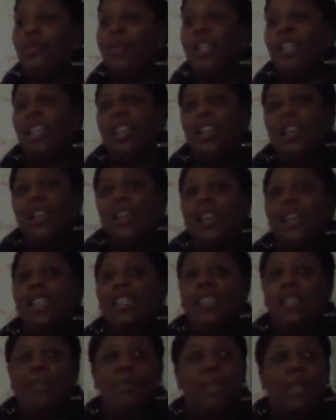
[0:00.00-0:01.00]
And I
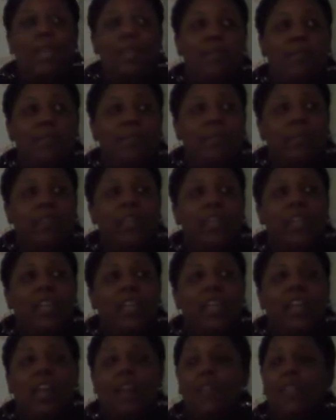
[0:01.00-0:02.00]
said, ma'am,
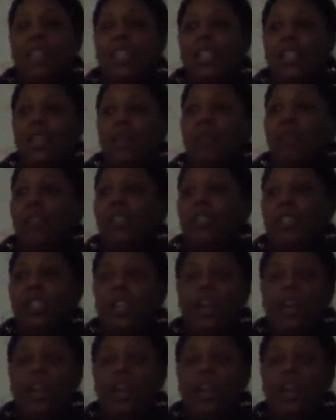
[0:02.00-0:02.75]
everything that I preach to